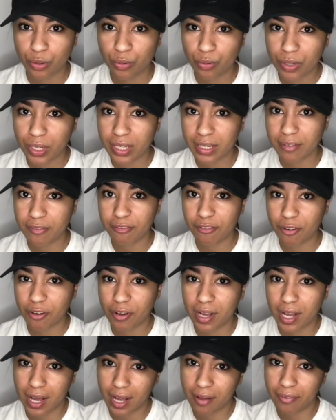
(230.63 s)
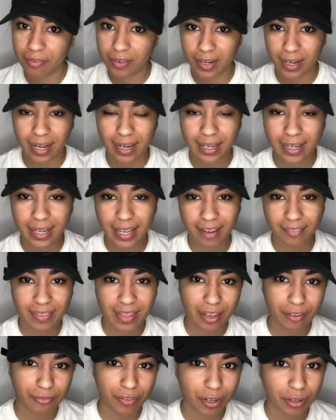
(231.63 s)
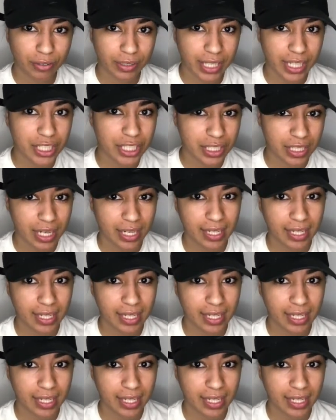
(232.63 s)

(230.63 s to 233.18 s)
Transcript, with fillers: You can feel confident. I didn't have that foundation.